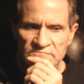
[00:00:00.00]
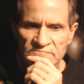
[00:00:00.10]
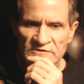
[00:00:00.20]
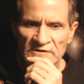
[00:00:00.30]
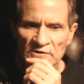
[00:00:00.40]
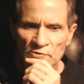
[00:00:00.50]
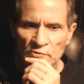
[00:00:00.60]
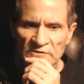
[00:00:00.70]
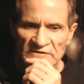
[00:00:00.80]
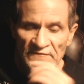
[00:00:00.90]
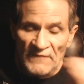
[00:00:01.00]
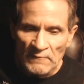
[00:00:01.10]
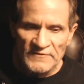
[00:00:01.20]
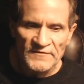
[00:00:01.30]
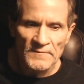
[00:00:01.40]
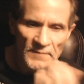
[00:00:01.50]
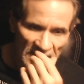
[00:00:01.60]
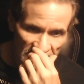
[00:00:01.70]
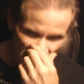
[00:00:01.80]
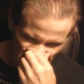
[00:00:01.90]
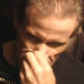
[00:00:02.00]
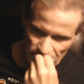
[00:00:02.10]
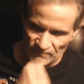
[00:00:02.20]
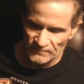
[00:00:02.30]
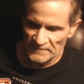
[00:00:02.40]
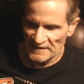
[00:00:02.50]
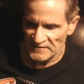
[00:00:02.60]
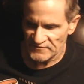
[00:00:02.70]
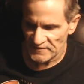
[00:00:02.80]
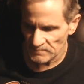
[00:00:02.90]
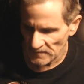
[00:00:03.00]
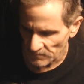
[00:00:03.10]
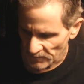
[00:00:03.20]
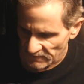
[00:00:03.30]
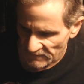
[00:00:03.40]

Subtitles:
you know, if I went to the bank, like I said in my previous